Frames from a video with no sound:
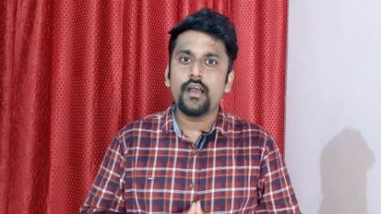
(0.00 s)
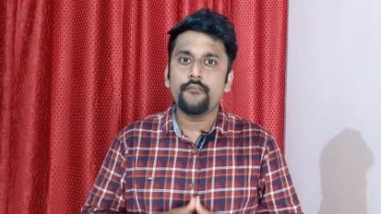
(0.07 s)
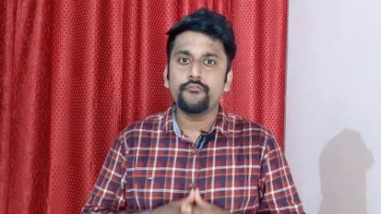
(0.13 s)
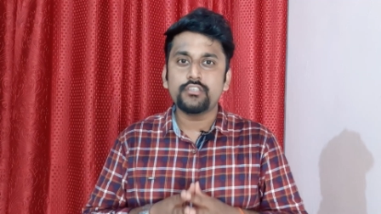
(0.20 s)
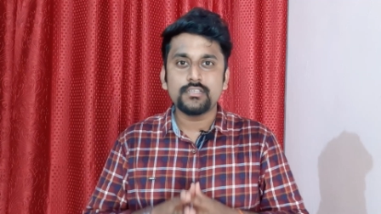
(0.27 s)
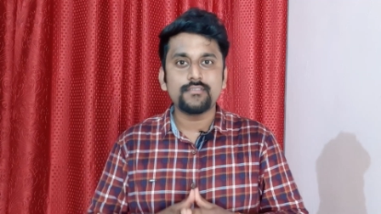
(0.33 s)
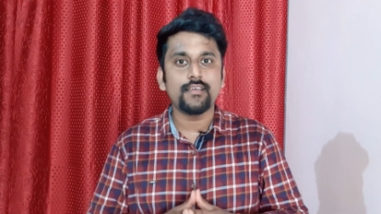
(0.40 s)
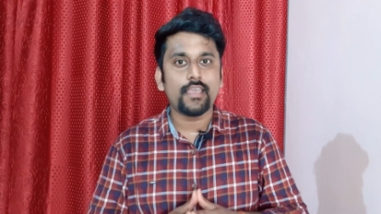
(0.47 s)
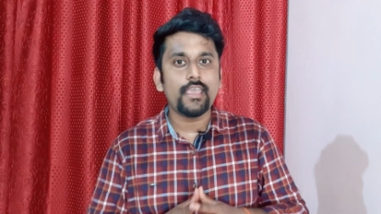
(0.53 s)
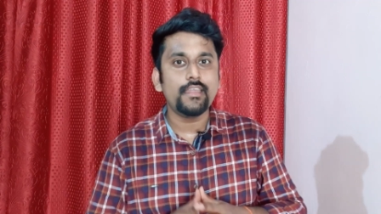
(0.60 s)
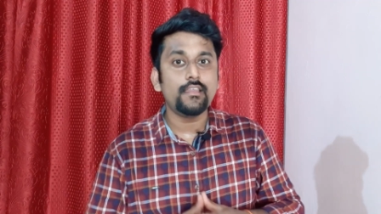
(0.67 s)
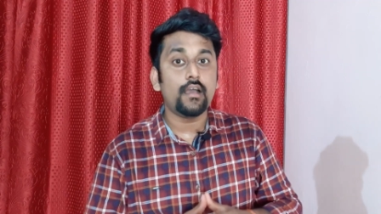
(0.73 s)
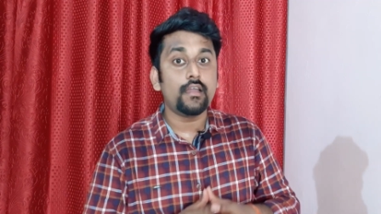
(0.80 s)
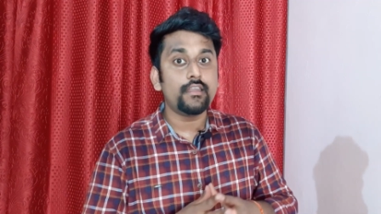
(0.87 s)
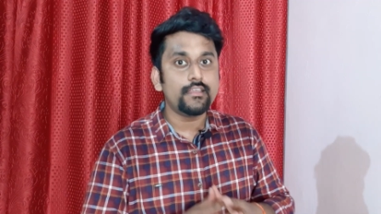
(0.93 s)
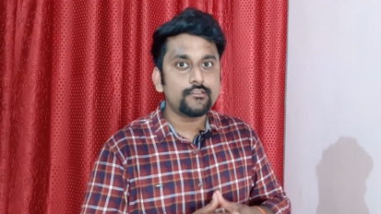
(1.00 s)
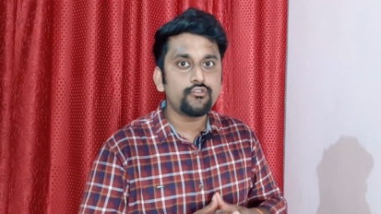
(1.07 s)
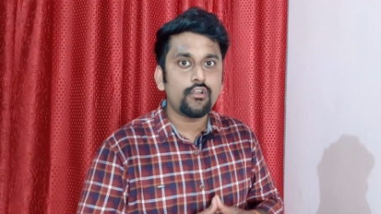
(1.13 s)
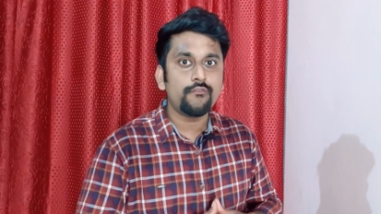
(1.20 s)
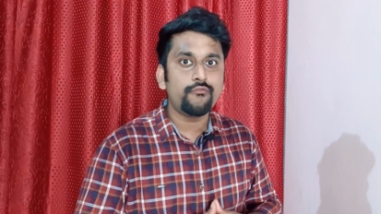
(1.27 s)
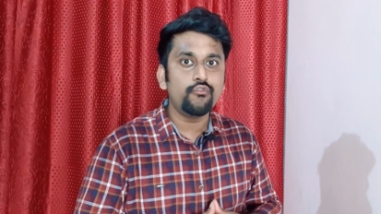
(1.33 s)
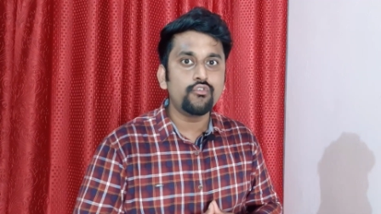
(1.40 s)
which is again a
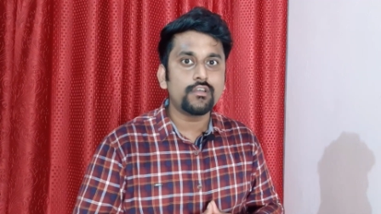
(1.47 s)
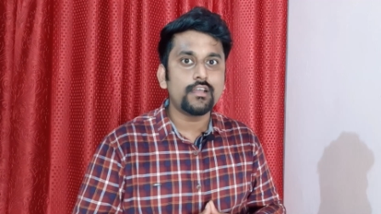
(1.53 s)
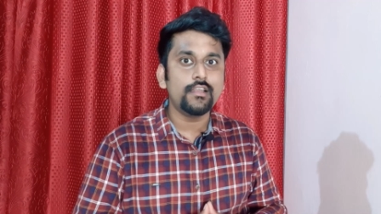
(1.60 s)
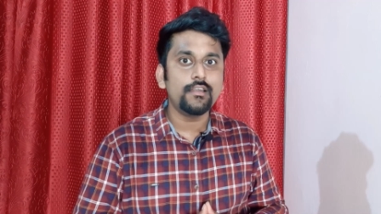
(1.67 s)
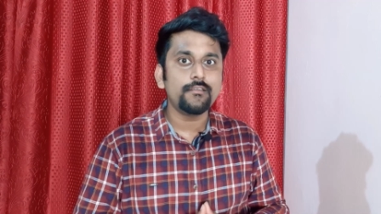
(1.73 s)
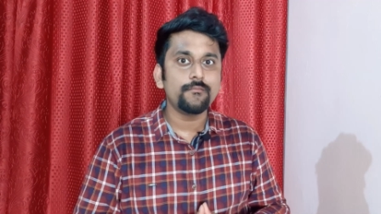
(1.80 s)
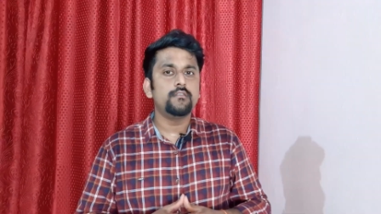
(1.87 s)
natural food color.